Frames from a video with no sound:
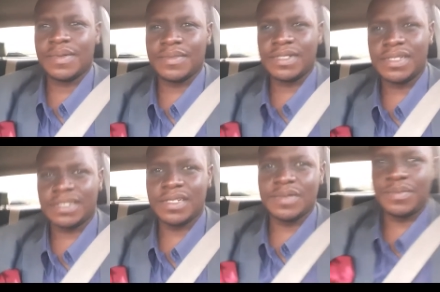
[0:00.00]
Really,
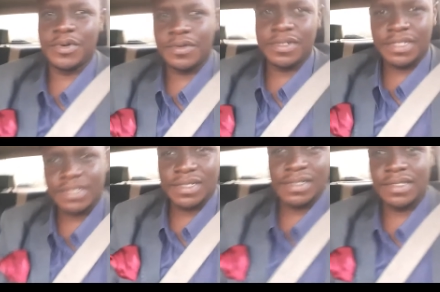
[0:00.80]
really bored.
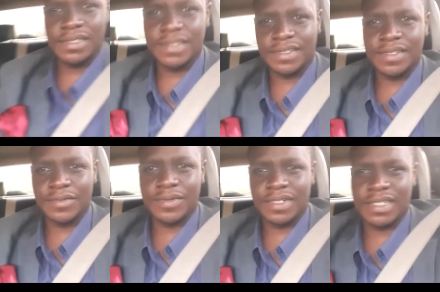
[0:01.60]
Let's see
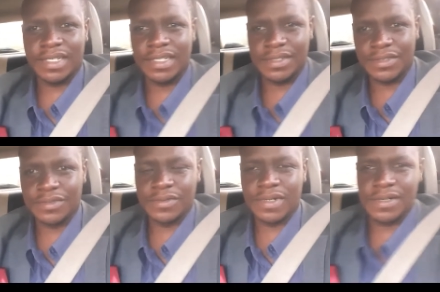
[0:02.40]
what I can
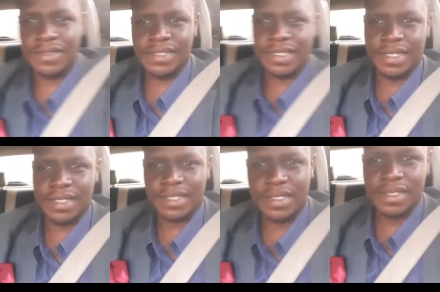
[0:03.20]
do out here.